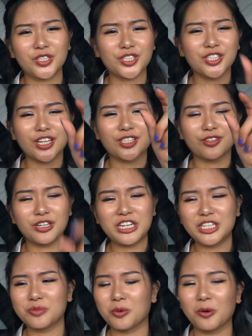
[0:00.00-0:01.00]
It just gets a
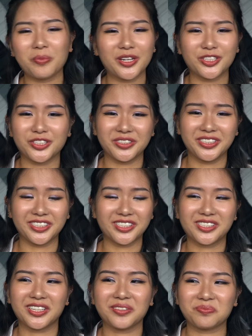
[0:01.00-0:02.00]
really small mention here
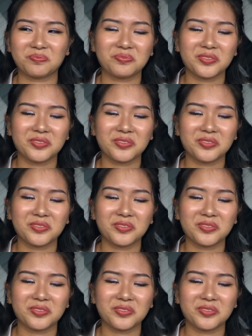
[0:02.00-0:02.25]
because I